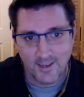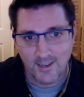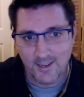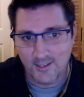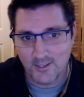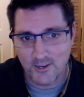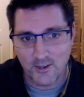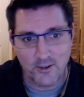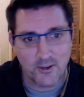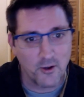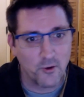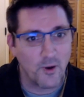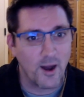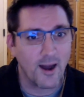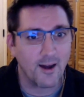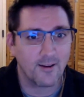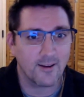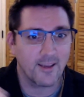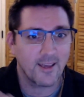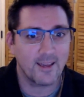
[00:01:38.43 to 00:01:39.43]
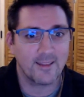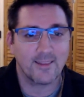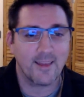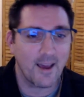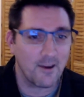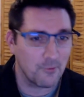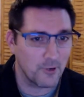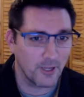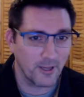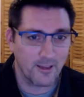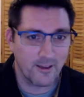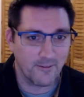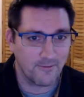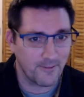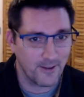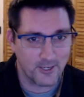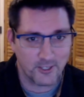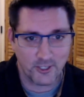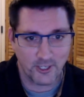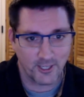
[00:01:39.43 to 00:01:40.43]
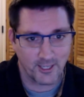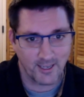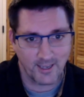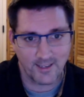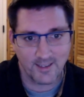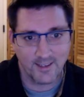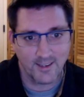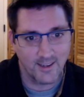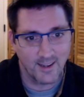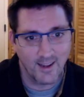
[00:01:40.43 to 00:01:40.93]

So you can go out and get that really efficiently.